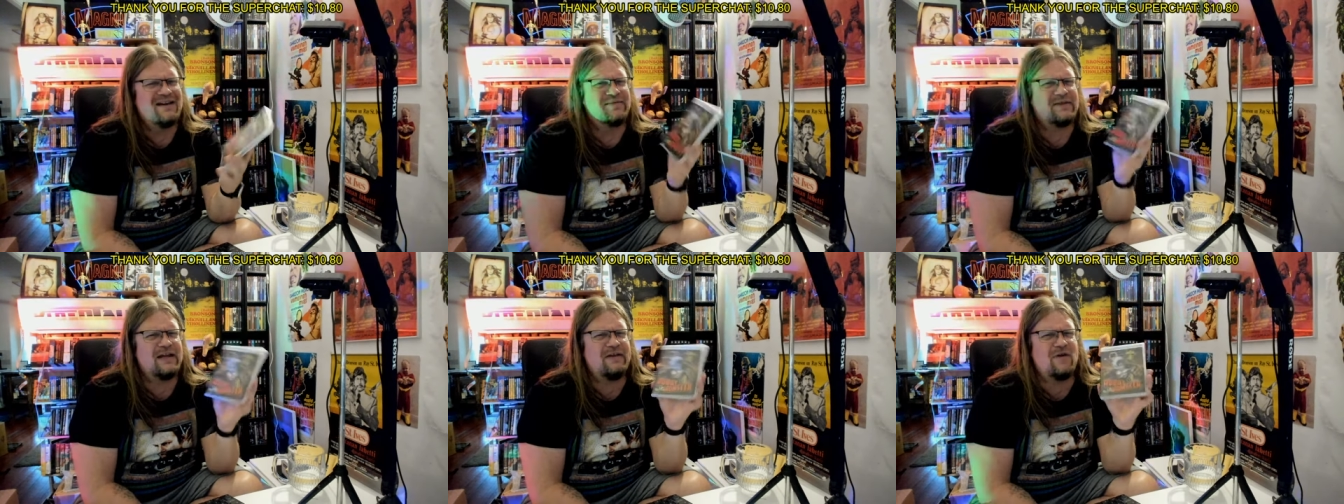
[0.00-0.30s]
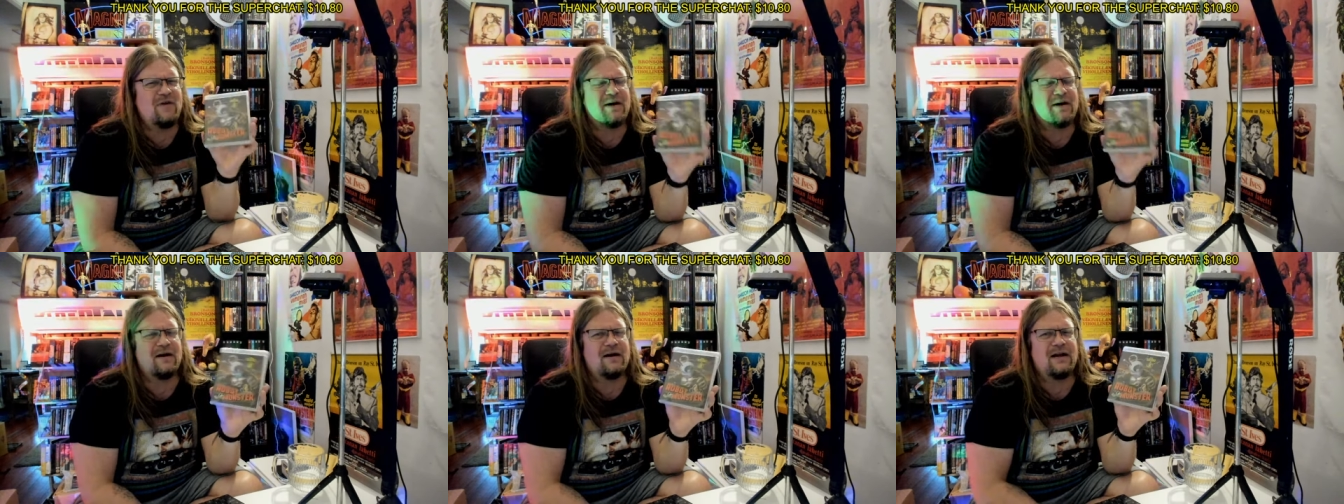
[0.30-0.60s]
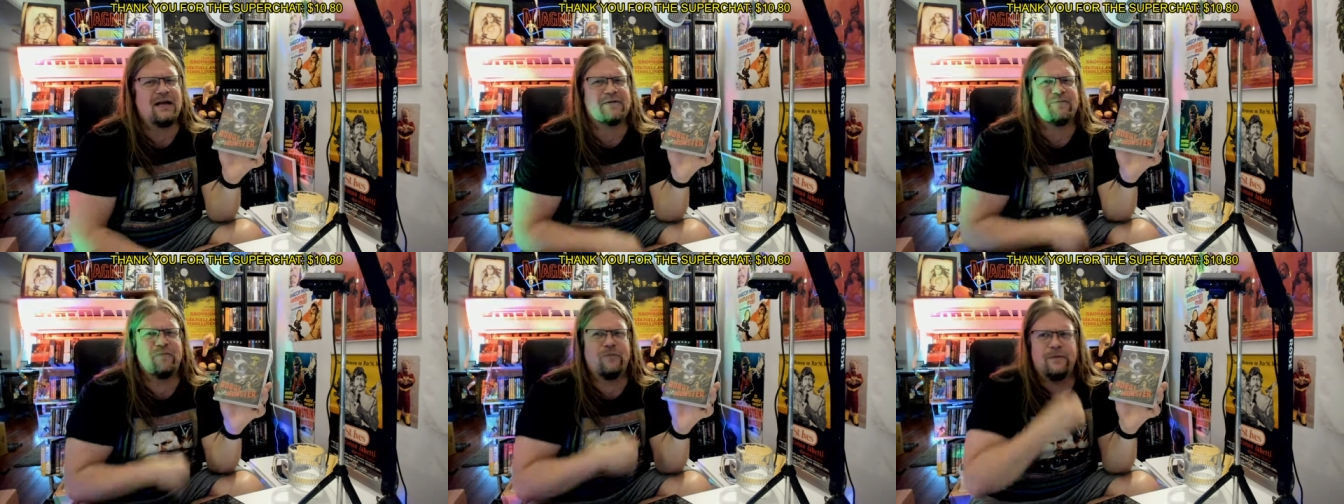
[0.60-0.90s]
They were
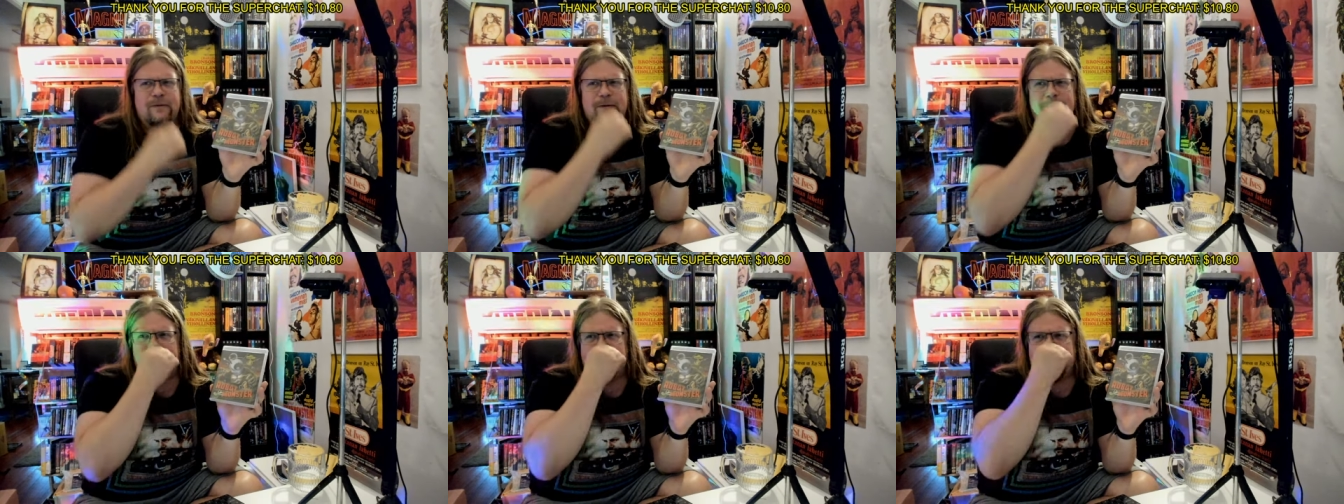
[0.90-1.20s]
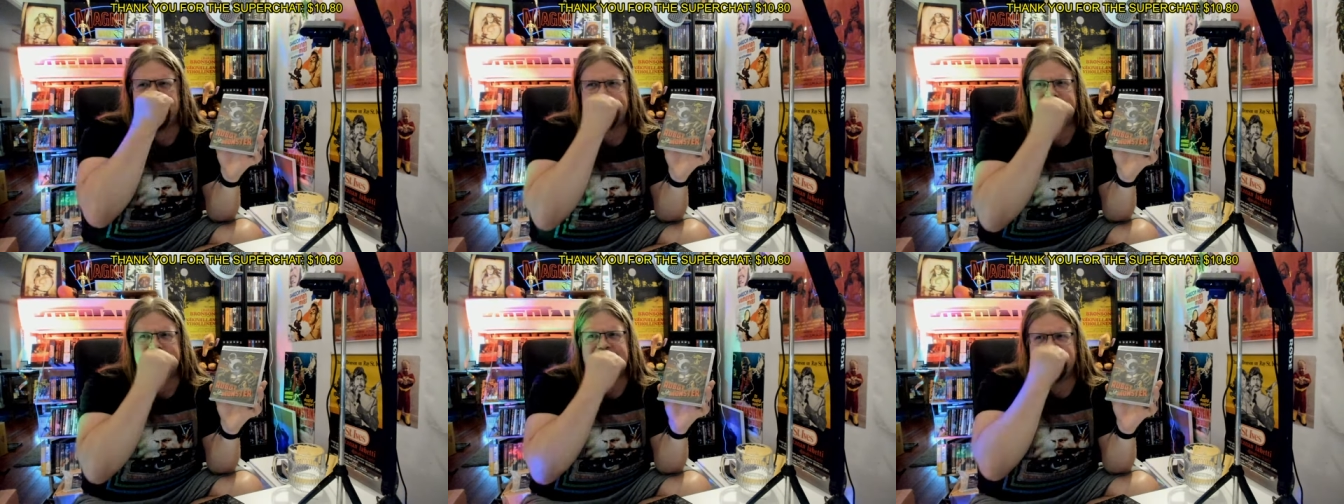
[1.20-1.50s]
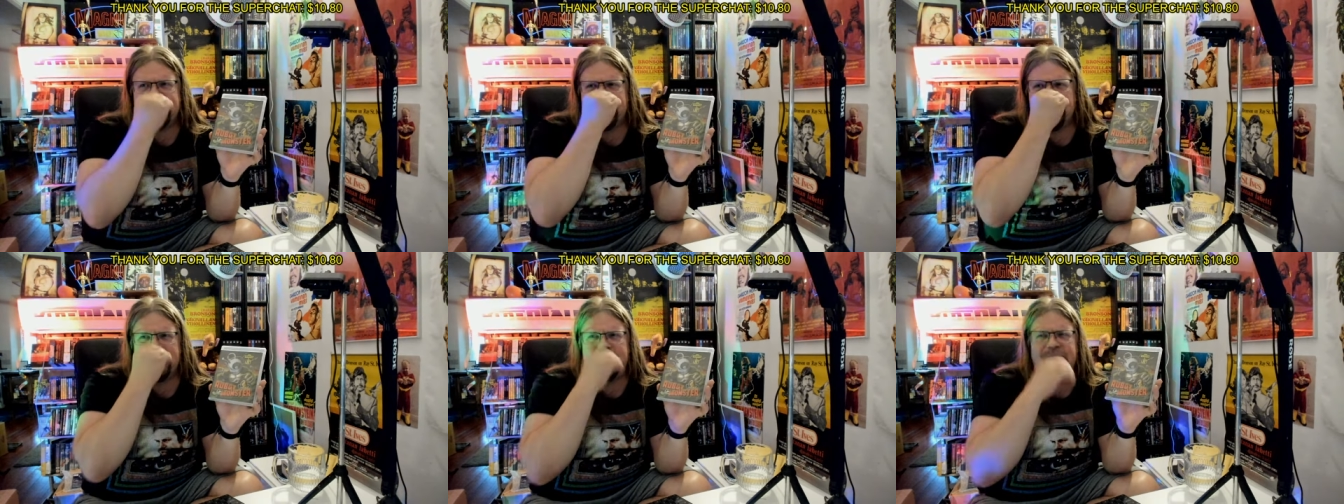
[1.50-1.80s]
like
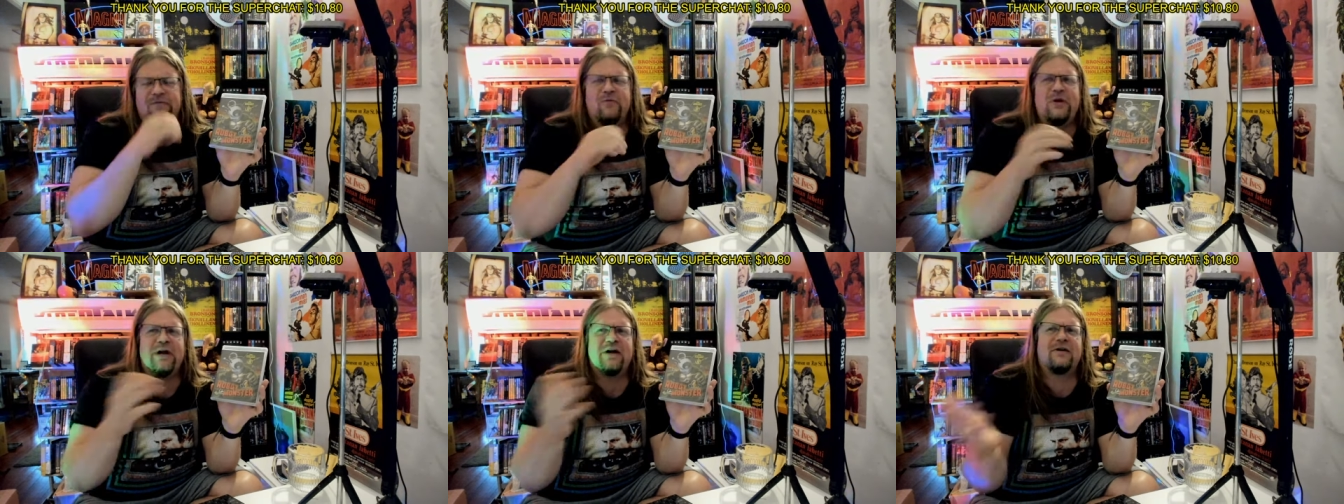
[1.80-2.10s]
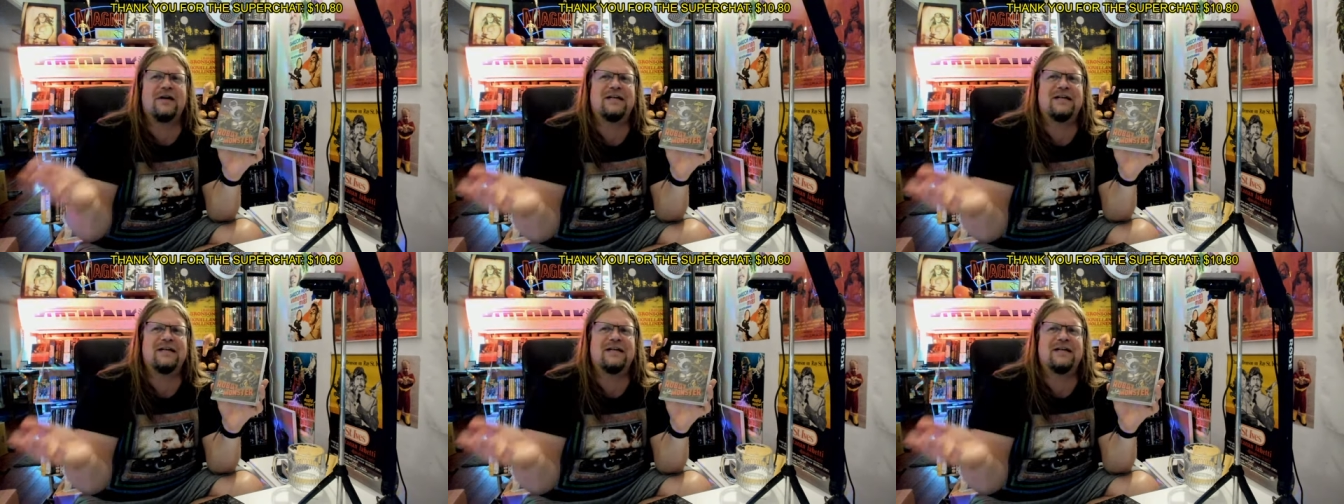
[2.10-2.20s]
weirdly